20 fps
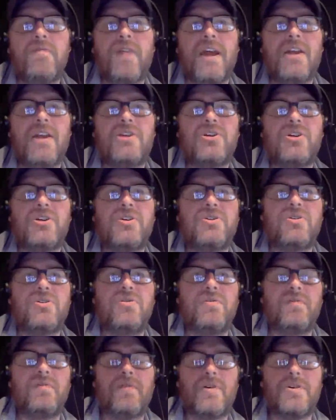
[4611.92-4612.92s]
advantage to the
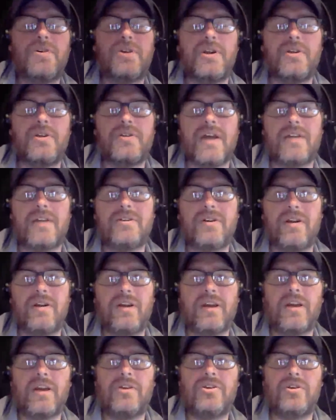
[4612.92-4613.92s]
student version is that's going to
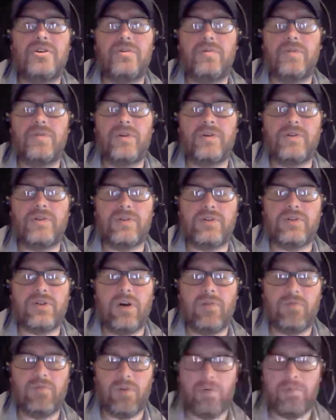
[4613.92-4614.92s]
get you the
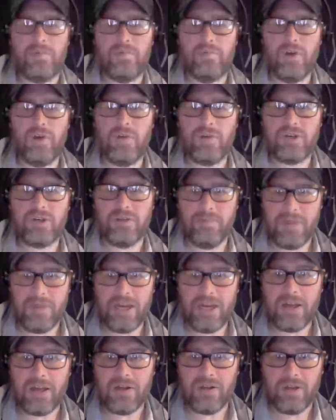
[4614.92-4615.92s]
software pretty much
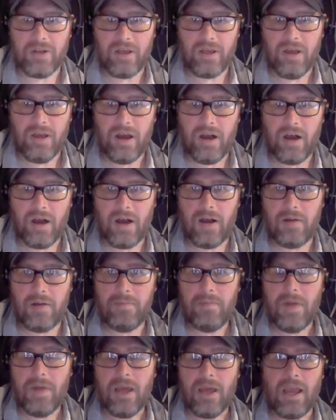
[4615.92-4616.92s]
immediately.
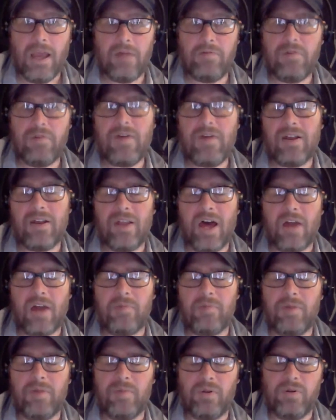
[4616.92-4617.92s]
And we've had a lot of
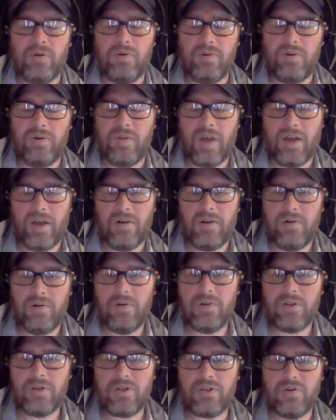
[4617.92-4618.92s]
people who do that, who
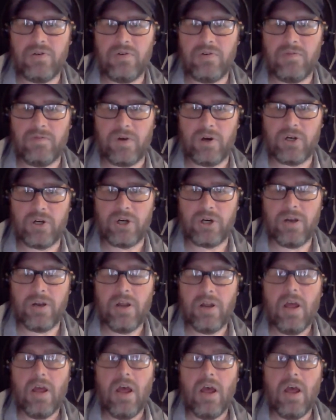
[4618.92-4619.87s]
do the student version,